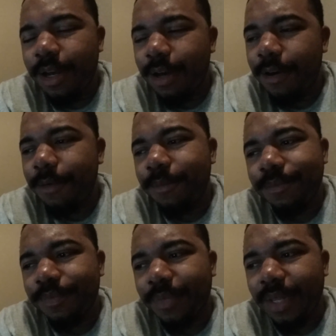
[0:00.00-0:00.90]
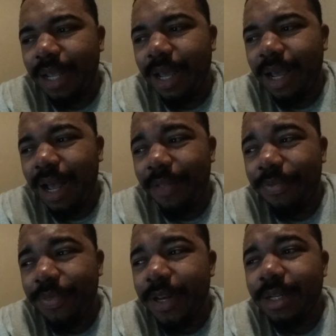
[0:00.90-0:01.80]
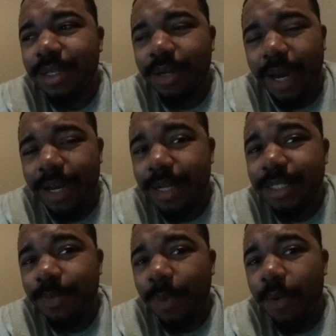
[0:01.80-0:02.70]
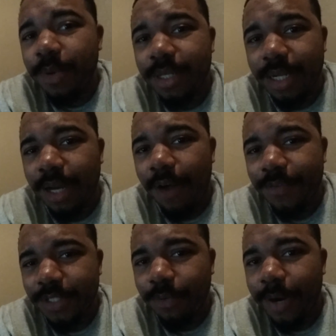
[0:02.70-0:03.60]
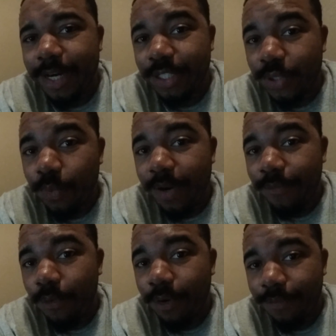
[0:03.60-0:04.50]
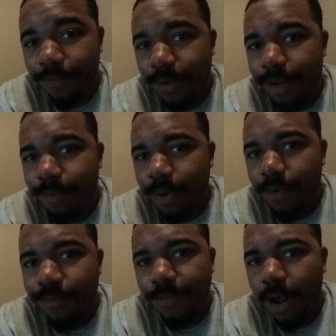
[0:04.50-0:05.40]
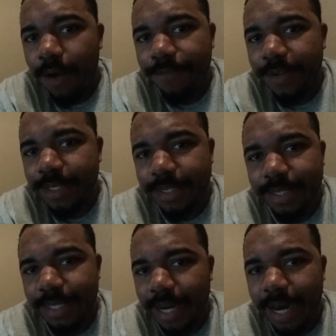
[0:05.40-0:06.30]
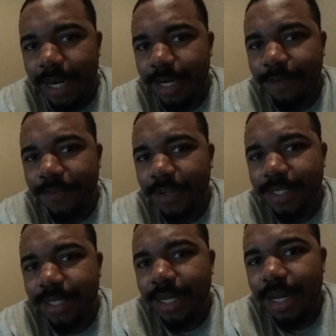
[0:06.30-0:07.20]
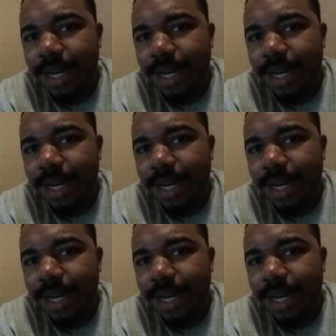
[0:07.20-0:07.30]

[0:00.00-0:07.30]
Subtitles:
I think at this moment, the Dolphins are ranked 24th in both offense and defense.